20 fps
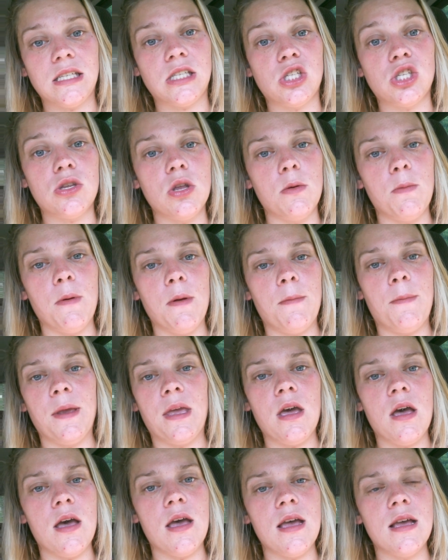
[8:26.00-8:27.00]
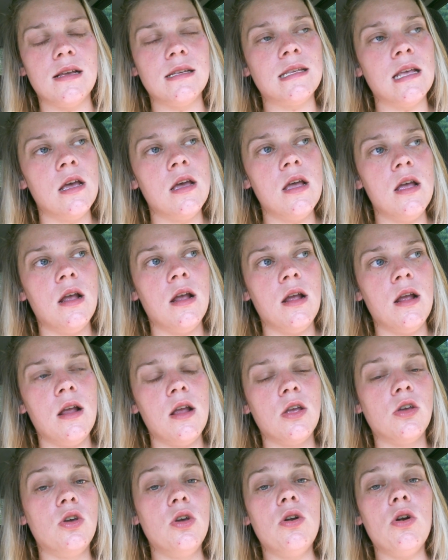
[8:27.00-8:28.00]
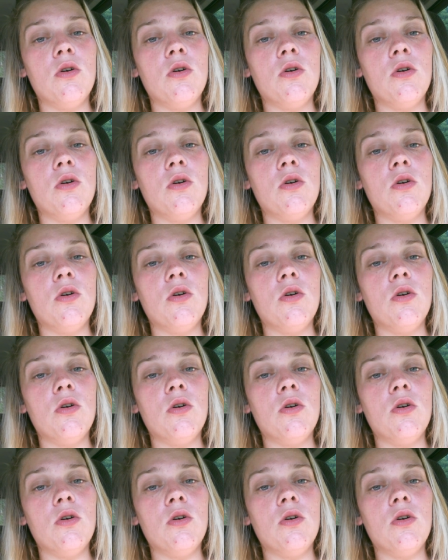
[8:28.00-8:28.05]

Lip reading: stupid, because you